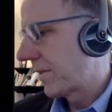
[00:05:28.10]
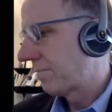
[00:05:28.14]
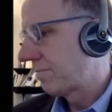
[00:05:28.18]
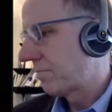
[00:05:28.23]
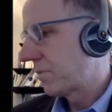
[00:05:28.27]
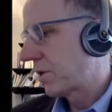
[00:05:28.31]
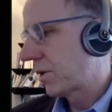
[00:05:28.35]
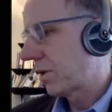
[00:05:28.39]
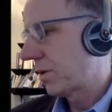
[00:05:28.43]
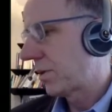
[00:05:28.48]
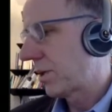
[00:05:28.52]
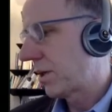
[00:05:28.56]

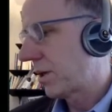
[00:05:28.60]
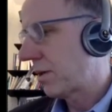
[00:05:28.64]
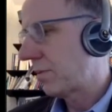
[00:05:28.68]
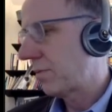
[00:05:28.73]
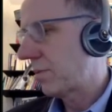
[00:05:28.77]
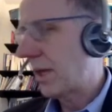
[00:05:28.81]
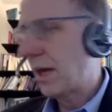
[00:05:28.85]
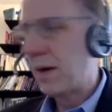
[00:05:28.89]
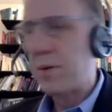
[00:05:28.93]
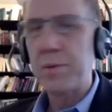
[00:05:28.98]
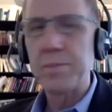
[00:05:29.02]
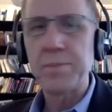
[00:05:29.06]
So
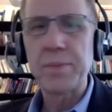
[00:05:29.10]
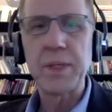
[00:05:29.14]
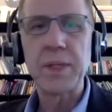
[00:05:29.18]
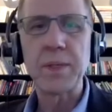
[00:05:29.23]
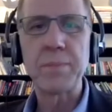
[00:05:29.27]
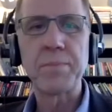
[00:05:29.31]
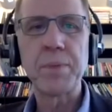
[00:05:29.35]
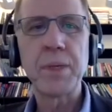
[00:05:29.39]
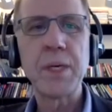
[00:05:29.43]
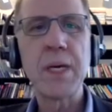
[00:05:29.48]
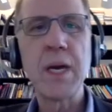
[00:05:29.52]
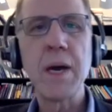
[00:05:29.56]
that would be
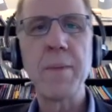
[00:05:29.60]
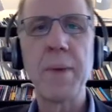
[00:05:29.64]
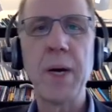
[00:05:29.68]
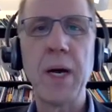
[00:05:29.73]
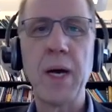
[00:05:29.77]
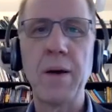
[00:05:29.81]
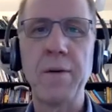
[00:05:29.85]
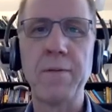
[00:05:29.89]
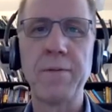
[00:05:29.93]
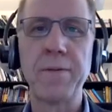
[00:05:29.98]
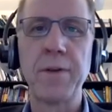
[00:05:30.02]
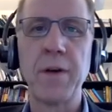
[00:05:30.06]
the
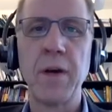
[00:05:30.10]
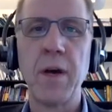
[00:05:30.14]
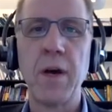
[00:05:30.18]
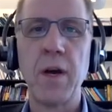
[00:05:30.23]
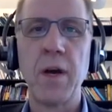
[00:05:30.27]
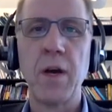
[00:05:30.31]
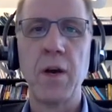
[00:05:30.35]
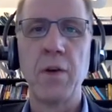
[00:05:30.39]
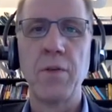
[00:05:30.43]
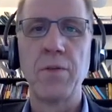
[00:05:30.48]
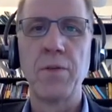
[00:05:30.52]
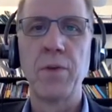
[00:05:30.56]
PMF
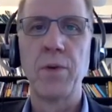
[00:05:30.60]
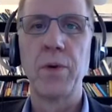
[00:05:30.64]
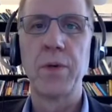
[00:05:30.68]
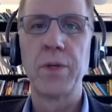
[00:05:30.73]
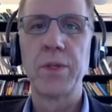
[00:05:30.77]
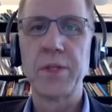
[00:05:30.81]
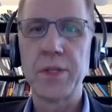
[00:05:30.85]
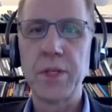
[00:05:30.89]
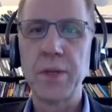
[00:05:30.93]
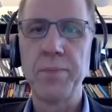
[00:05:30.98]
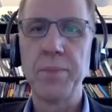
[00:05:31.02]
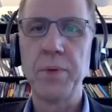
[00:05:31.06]
for
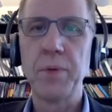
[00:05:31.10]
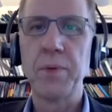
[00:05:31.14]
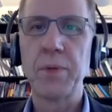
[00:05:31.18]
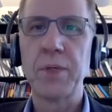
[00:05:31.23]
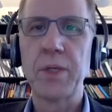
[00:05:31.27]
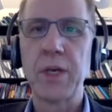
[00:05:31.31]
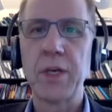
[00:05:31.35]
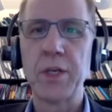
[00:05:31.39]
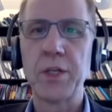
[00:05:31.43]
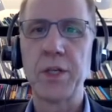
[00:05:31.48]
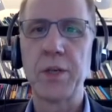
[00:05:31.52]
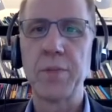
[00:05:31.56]
the simple
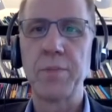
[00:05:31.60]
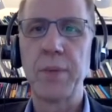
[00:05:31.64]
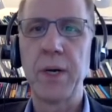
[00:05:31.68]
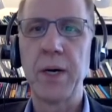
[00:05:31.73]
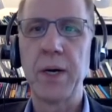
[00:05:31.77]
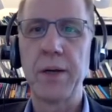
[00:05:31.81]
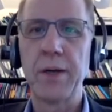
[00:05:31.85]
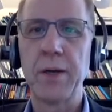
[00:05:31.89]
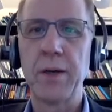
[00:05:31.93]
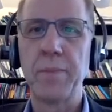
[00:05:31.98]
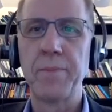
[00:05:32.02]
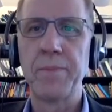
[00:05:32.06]
retention
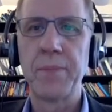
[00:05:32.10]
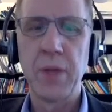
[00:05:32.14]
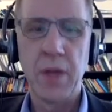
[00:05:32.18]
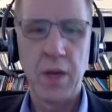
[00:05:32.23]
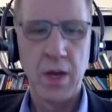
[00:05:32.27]
model.